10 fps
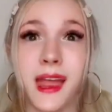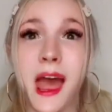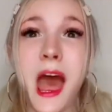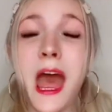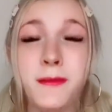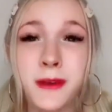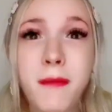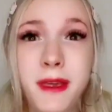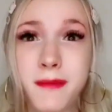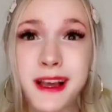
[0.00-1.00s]
I'm gonna... My
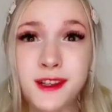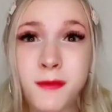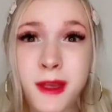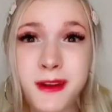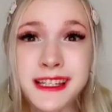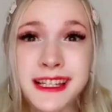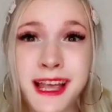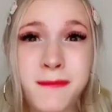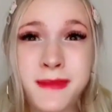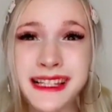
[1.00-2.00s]
soulmate wants to send me
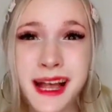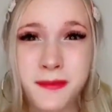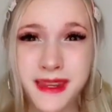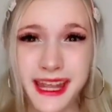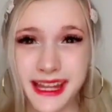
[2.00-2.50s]
something.